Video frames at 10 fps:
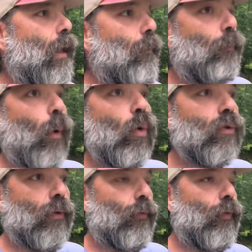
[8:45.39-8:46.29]

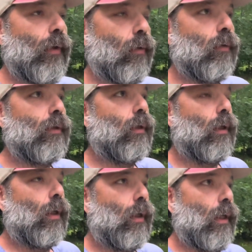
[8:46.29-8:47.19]
boulder field
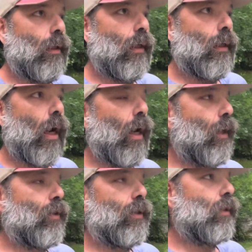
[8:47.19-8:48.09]
in the
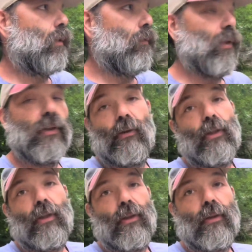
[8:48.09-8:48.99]
Notch was
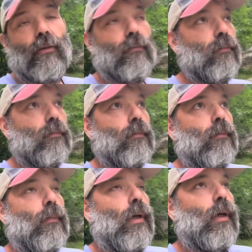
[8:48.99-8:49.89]
just,
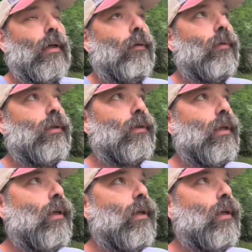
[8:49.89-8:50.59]
it was